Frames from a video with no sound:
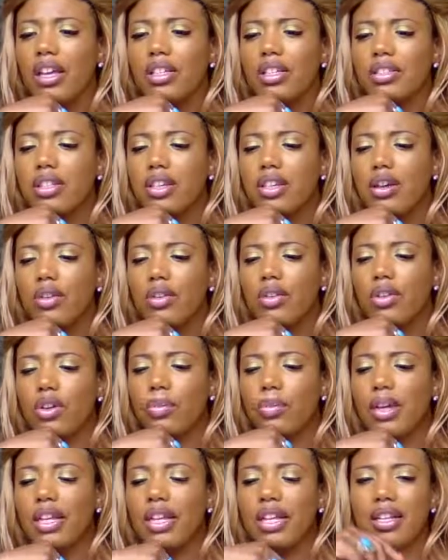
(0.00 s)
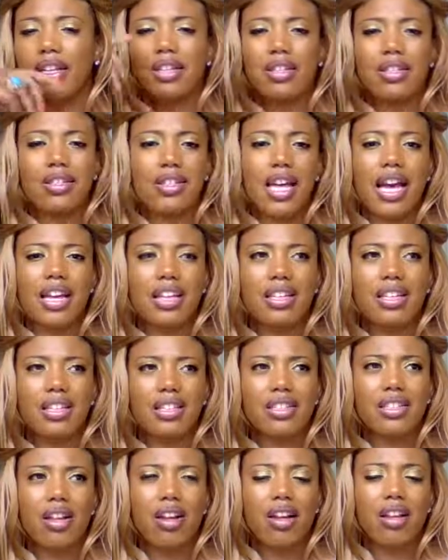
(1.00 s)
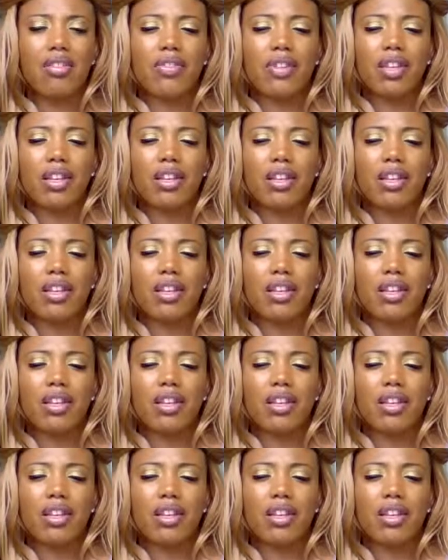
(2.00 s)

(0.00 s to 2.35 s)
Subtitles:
So you may need to silence all of the